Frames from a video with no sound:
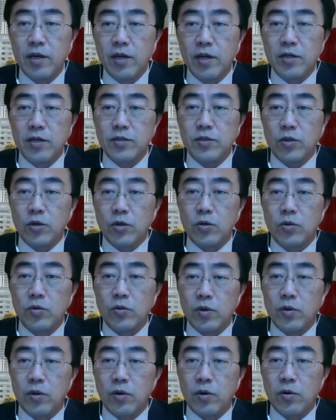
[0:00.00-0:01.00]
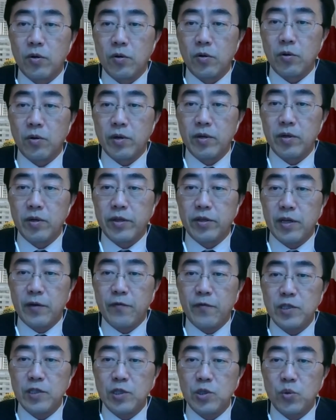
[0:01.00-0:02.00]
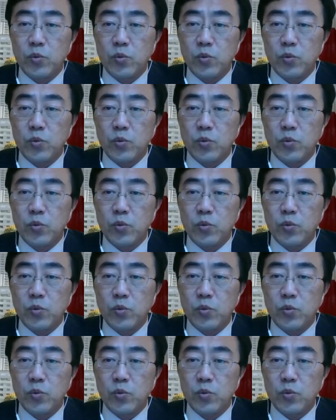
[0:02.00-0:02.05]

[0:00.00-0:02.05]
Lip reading: So the difference